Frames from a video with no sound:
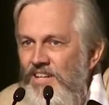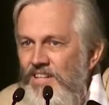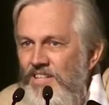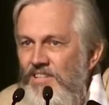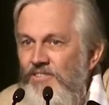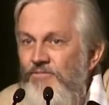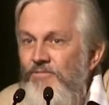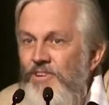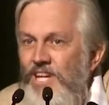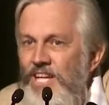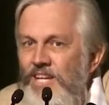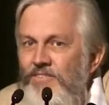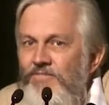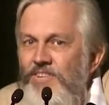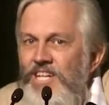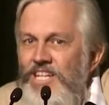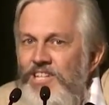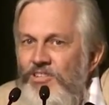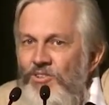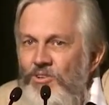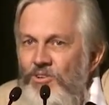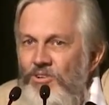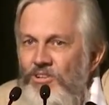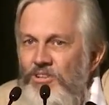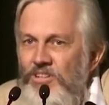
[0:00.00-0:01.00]
The way we
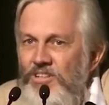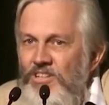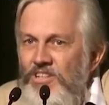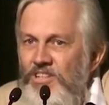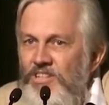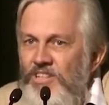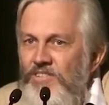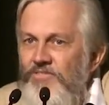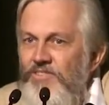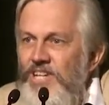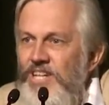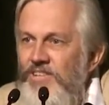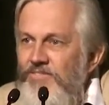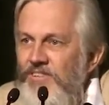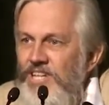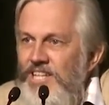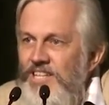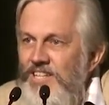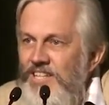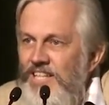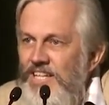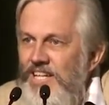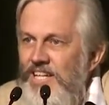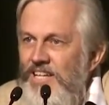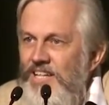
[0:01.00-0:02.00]
talk, the way we
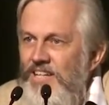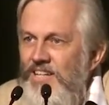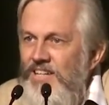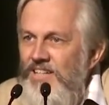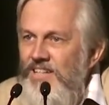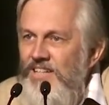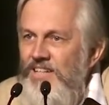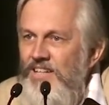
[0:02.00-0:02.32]
think,